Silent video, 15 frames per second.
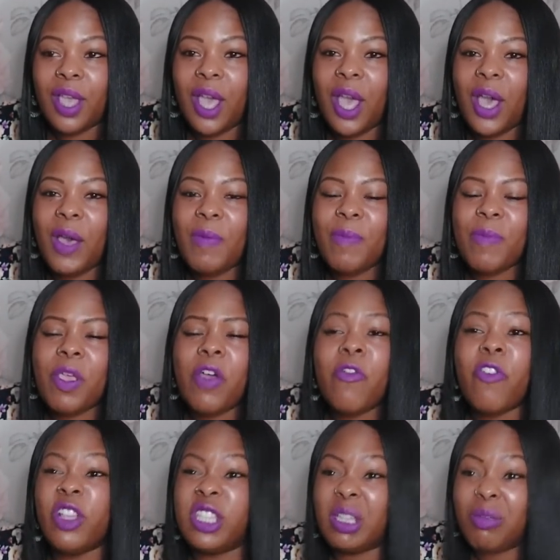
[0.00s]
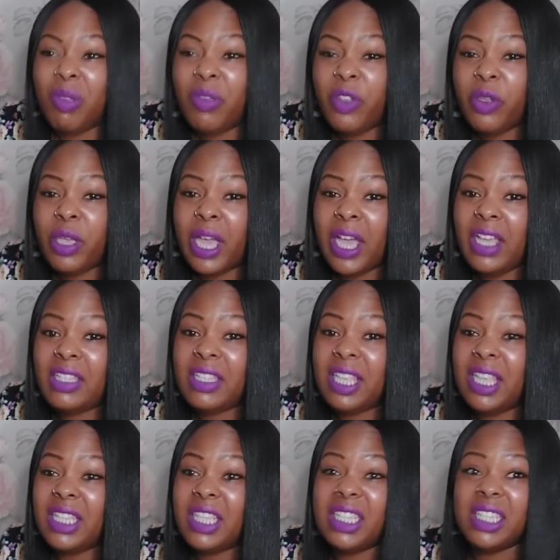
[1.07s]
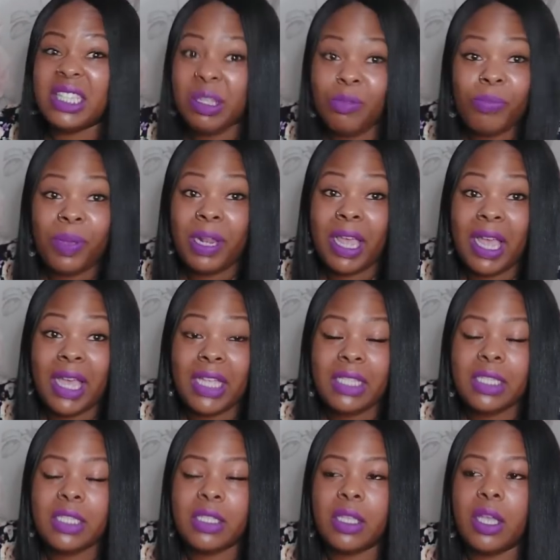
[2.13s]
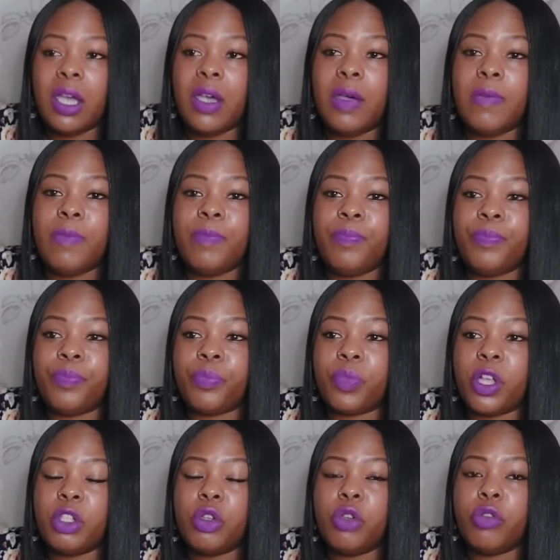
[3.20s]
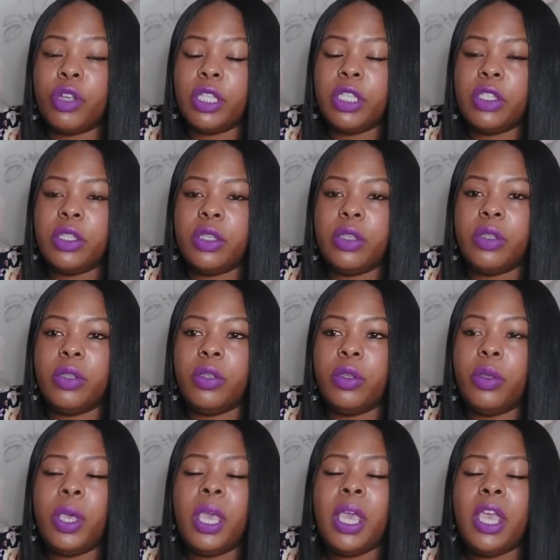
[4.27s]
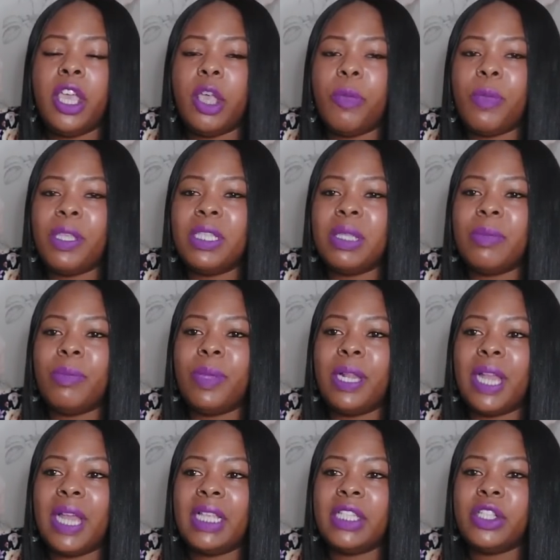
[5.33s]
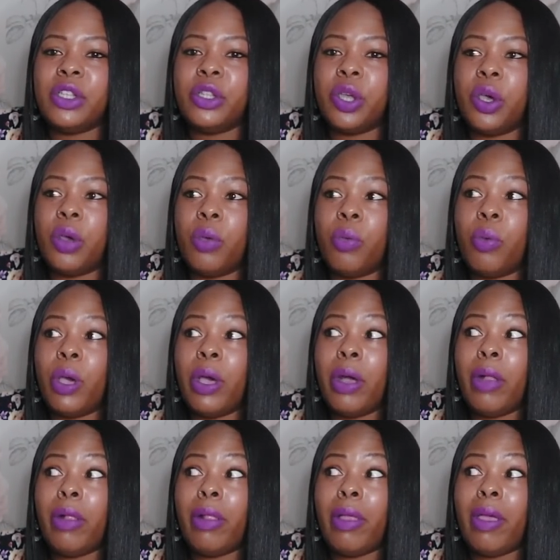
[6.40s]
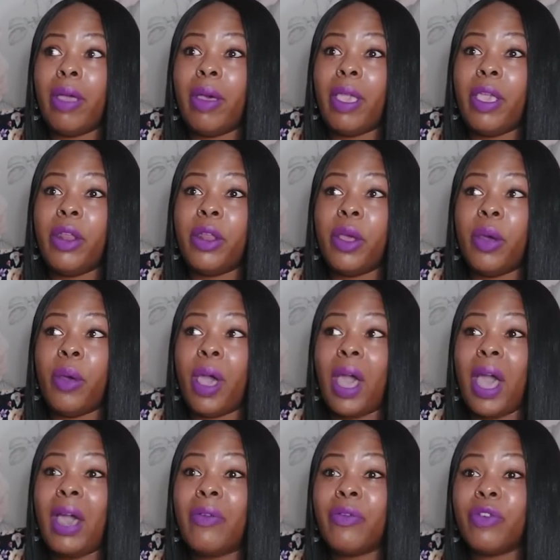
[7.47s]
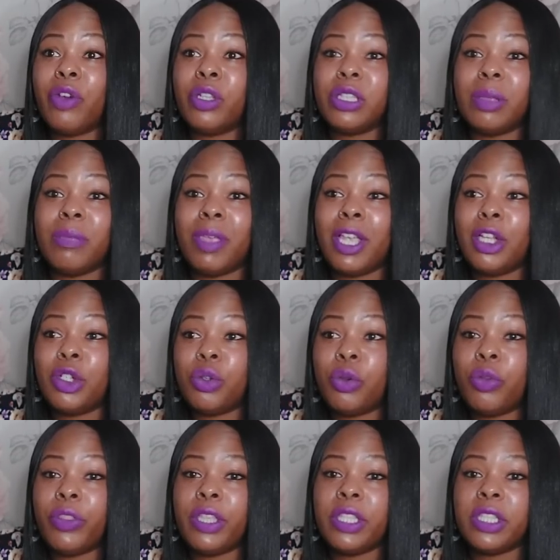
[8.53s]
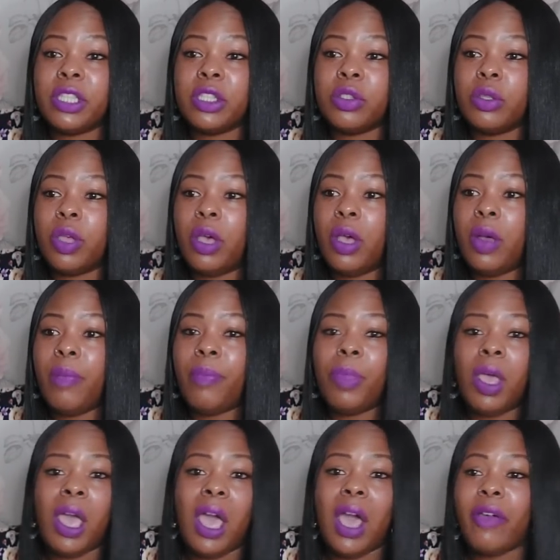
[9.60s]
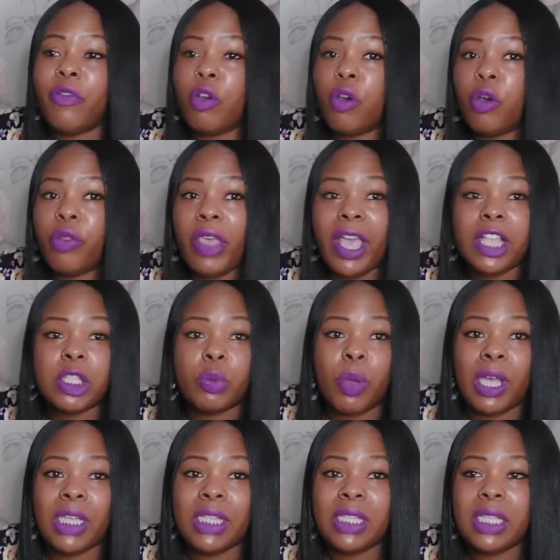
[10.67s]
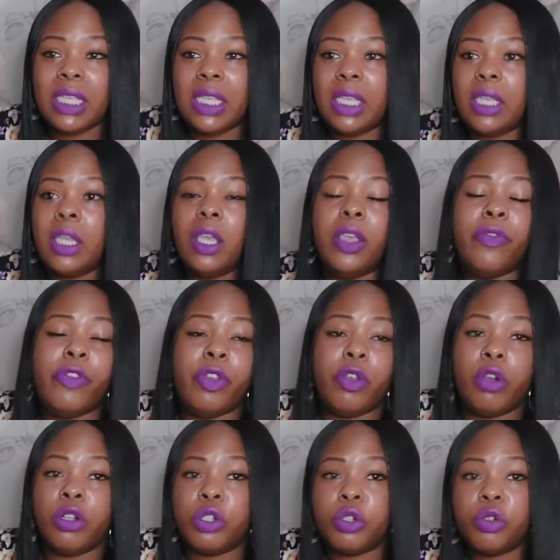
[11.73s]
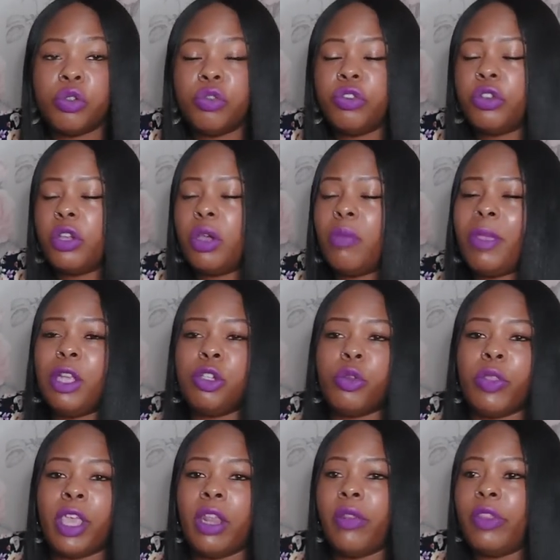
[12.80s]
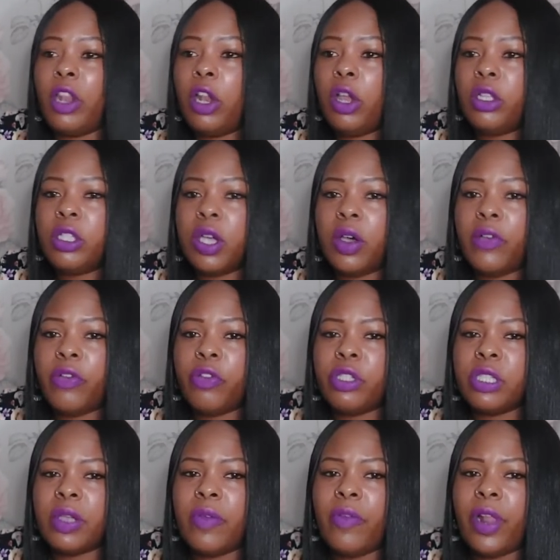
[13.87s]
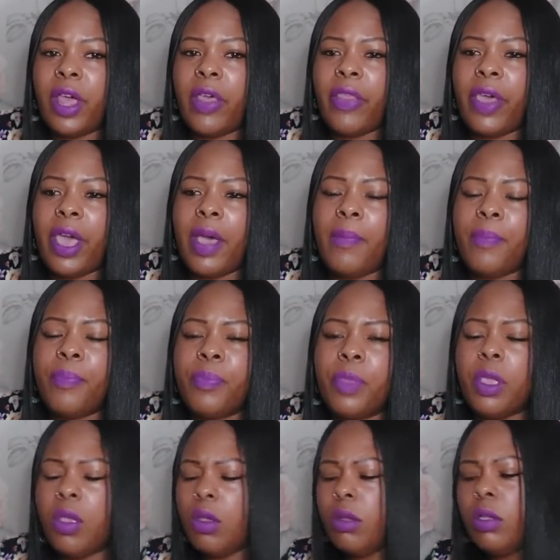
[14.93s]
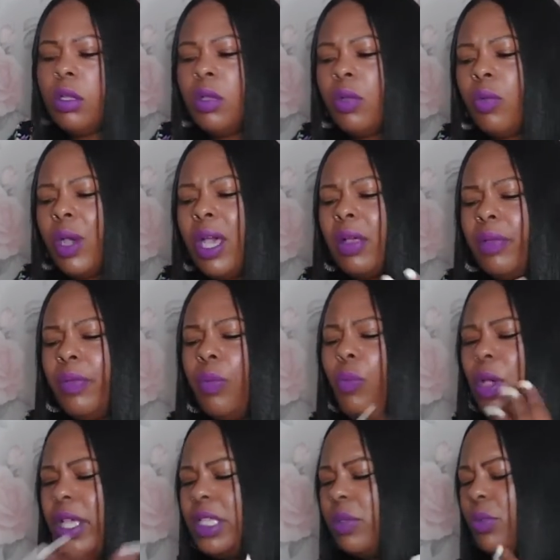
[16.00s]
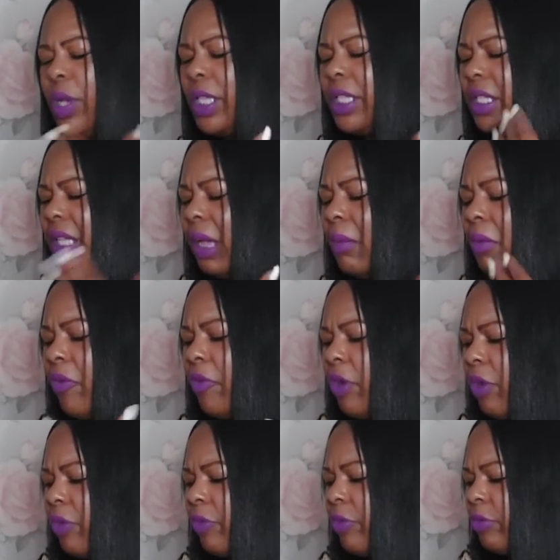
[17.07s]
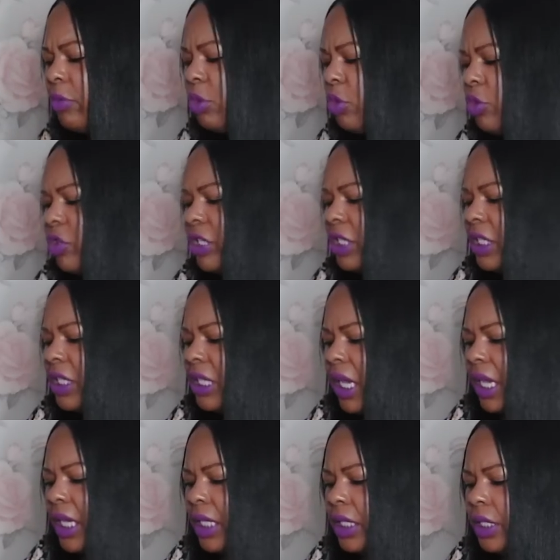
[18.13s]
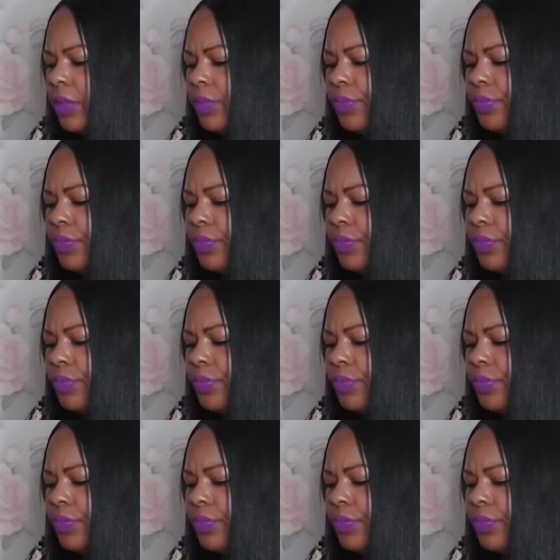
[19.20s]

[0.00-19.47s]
For some of you guys, it's as simple as, Taurus, it could be as simple as, you know, well, you know, I've got to make sure this is, I've got X, Y, Z. If you've got children, got to make sure they're looked after and stuff like that. What, where's this coming from Taurus's side?